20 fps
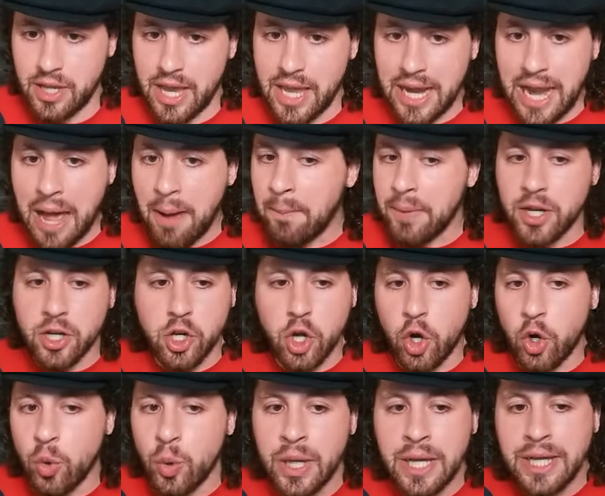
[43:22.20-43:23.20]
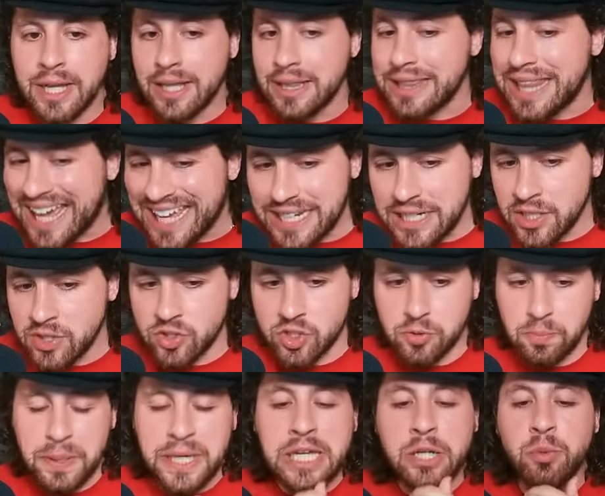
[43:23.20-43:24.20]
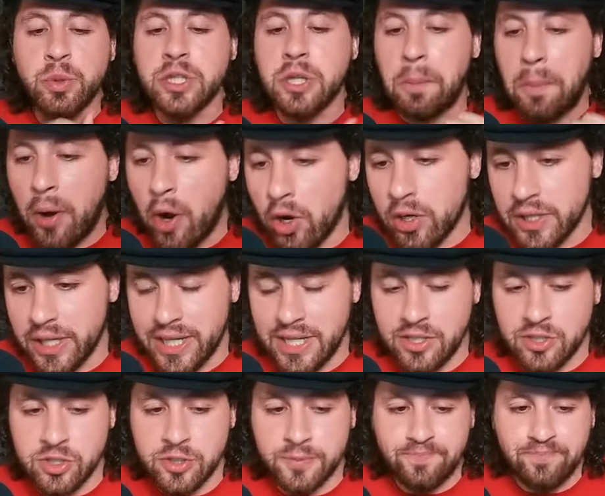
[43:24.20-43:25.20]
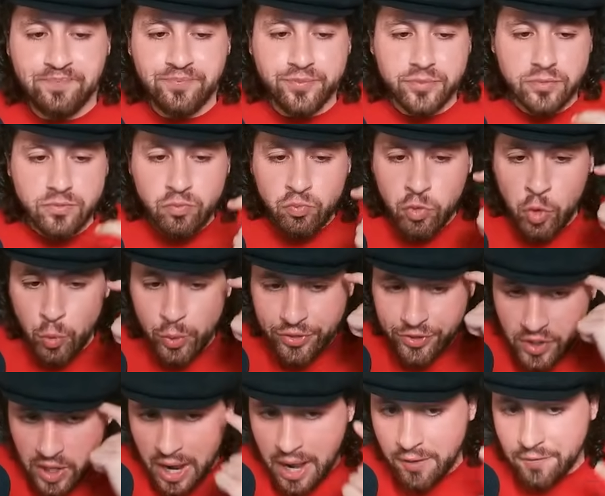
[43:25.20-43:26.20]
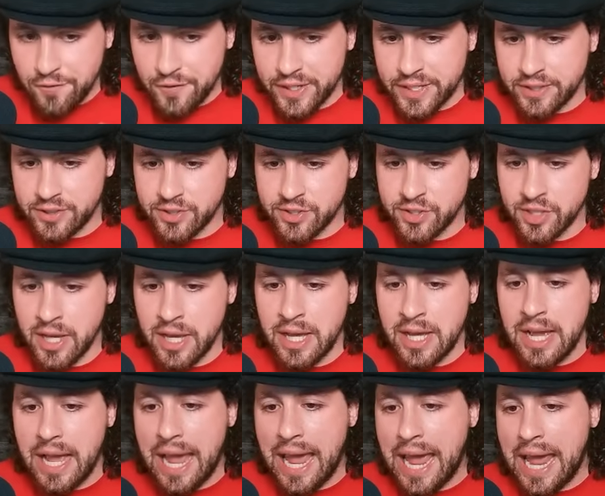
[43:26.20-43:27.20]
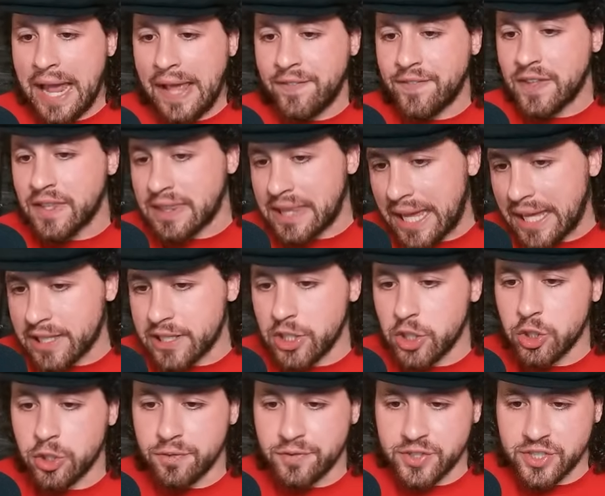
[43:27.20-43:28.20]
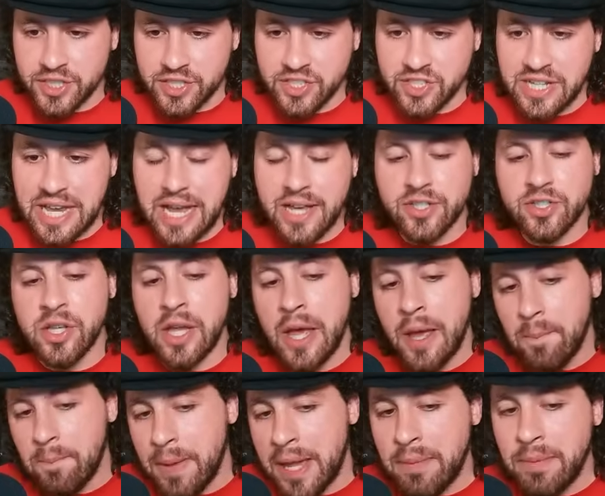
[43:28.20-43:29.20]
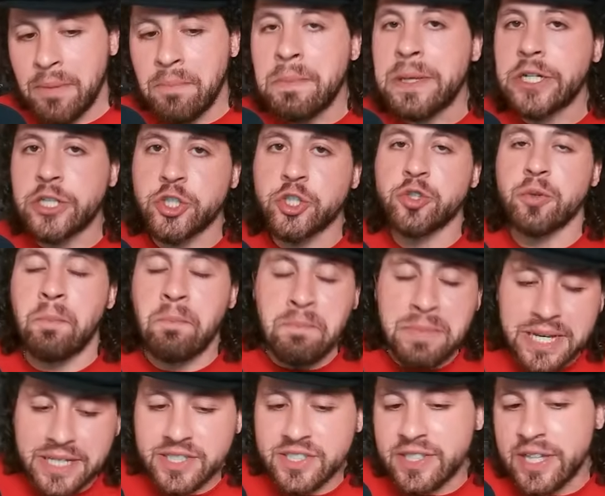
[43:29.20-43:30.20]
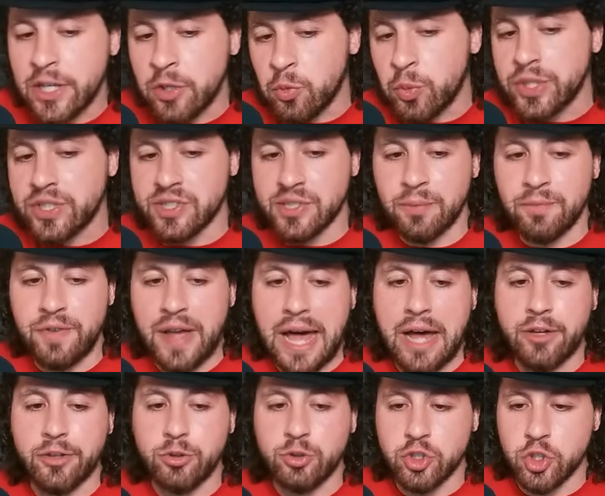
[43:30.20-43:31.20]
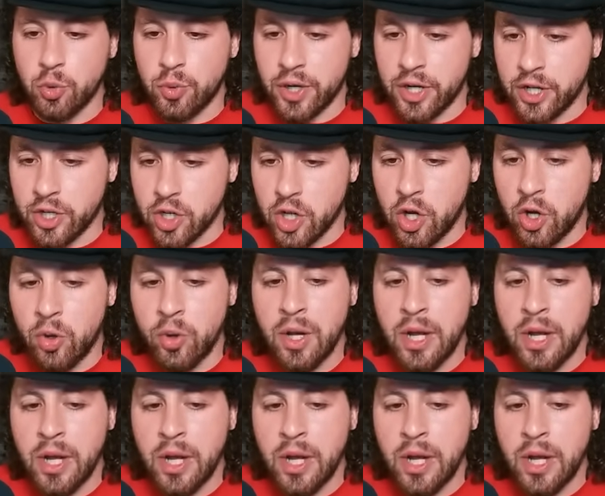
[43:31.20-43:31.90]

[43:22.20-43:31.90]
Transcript: and I'm going to go lightning speed with the parlays with confidence and likelihood of success, maybe Mitch mixed in with some value. So we're going to go